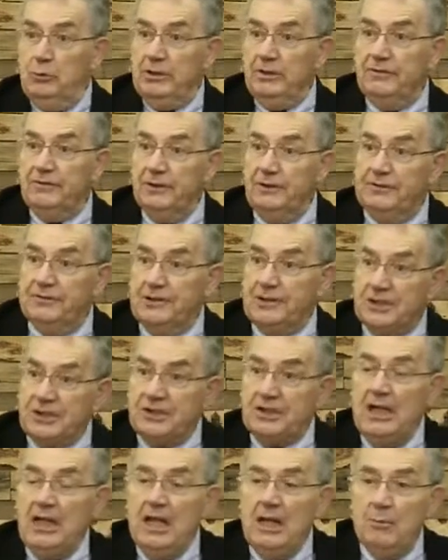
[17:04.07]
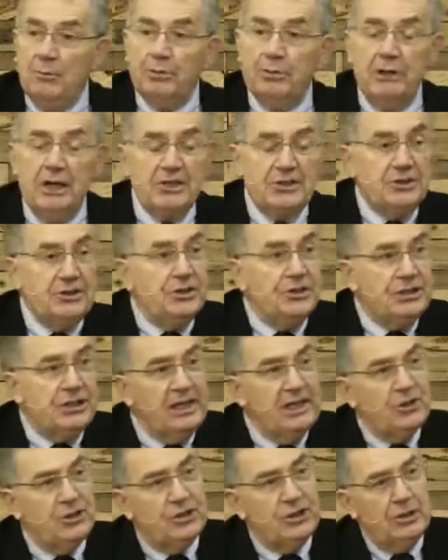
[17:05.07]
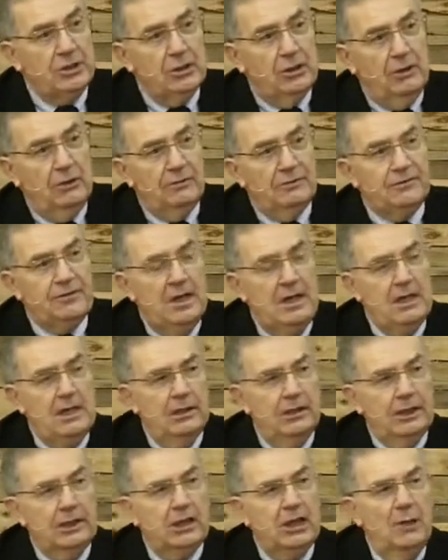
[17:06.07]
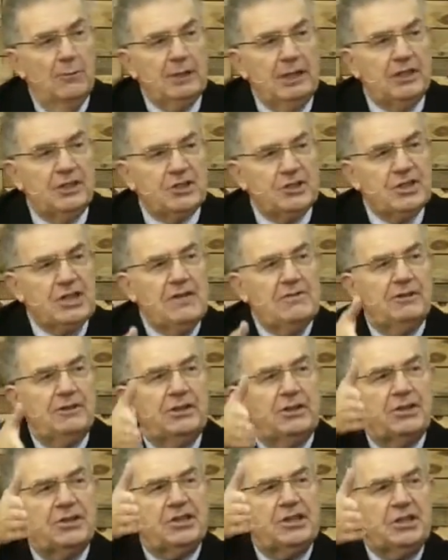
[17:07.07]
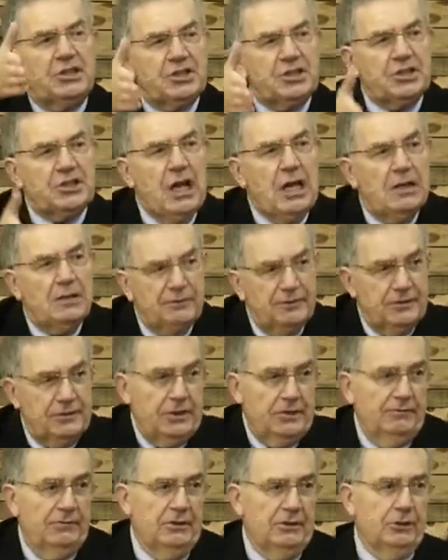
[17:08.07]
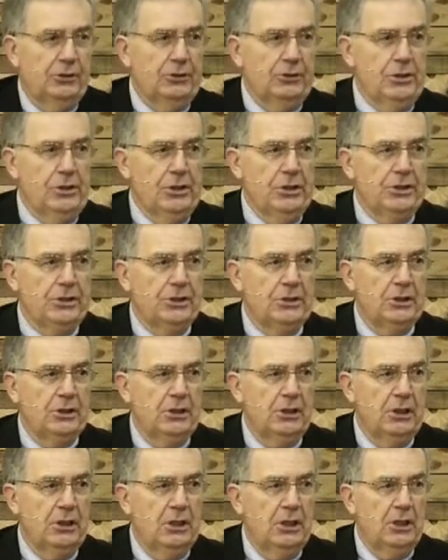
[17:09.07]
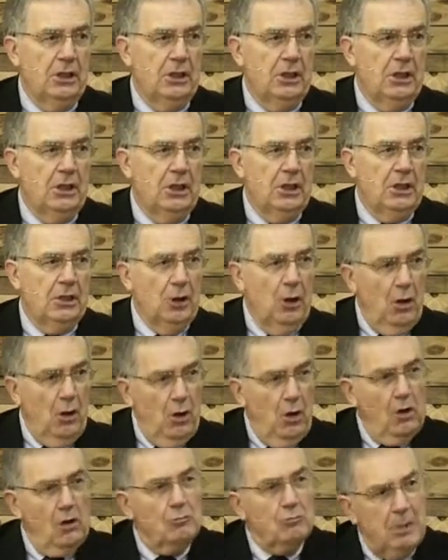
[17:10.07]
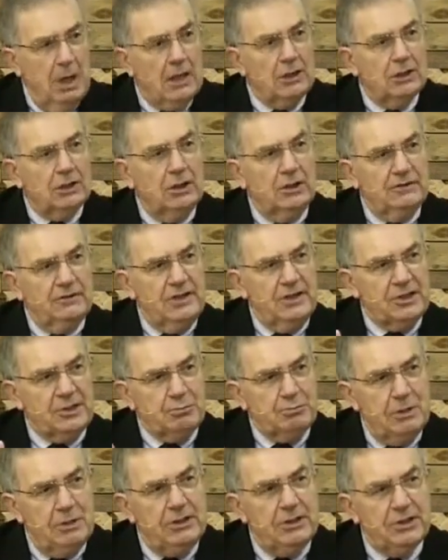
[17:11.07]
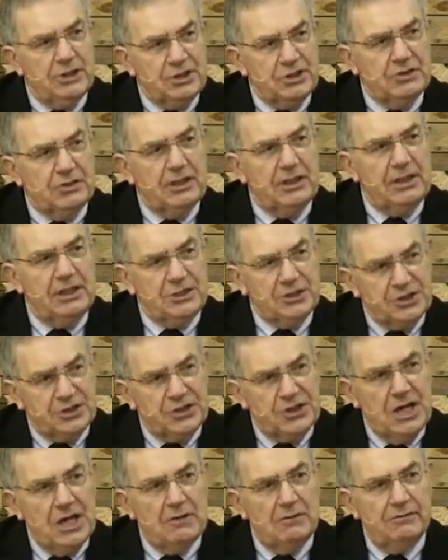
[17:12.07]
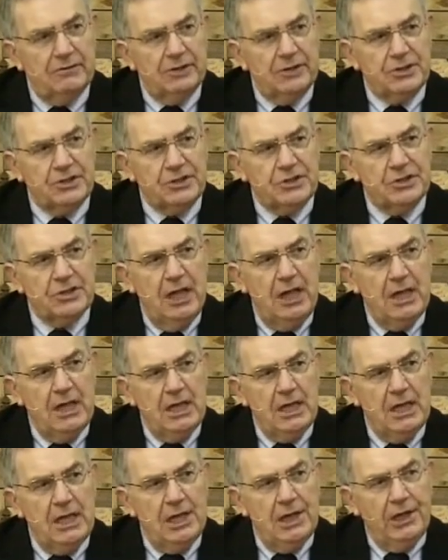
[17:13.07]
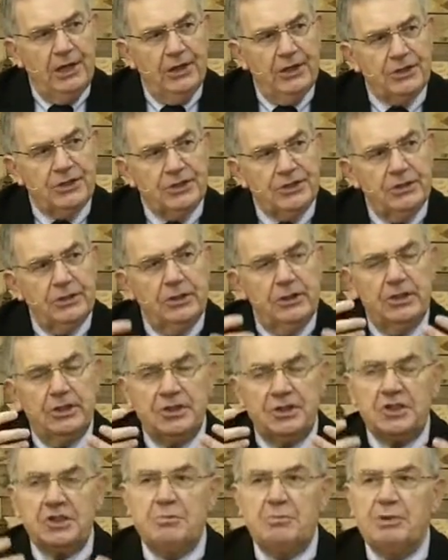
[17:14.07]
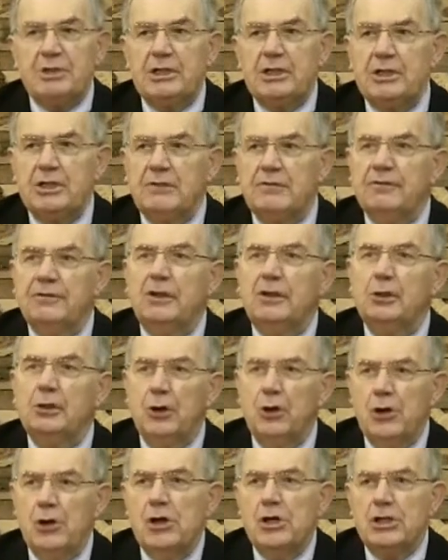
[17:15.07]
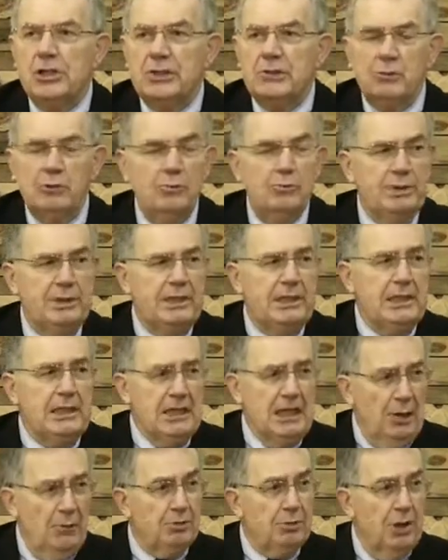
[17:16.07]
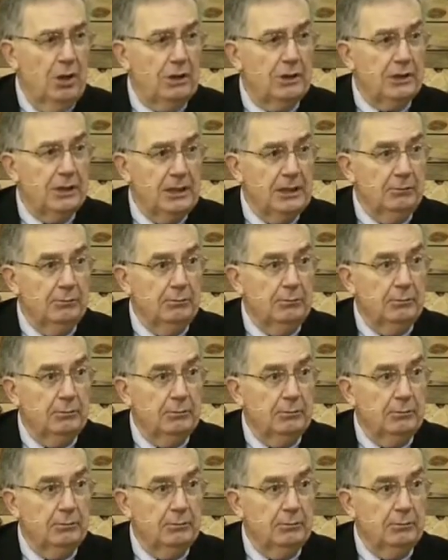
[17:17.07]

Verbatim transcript: have the first presentation of the coming Savior as the servant of the Lord, the hallmark of his ministry, his service, is that the Spirit of the Lord will be upon him